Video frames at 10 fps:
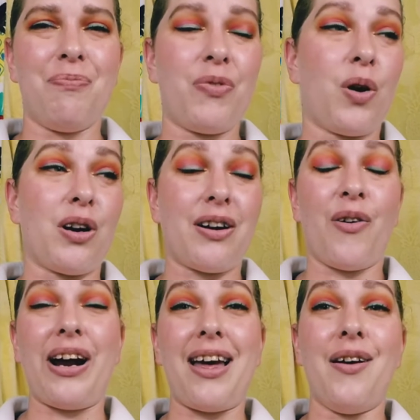or
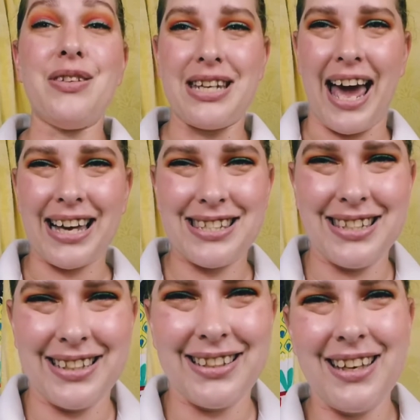crate of snacks,
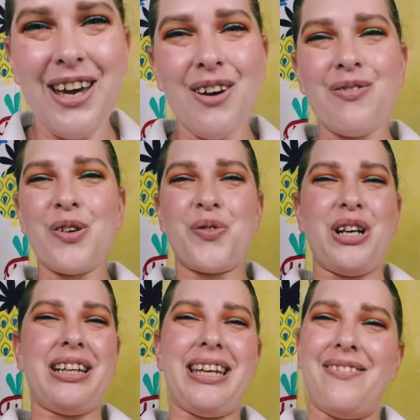feel free
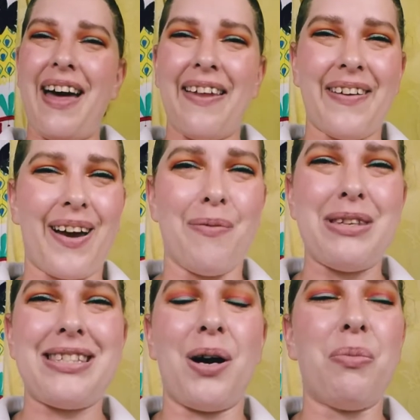to leave that in the
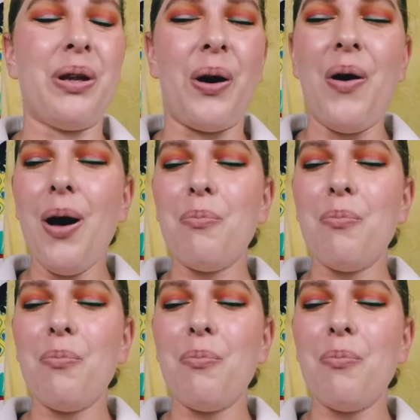comments down below.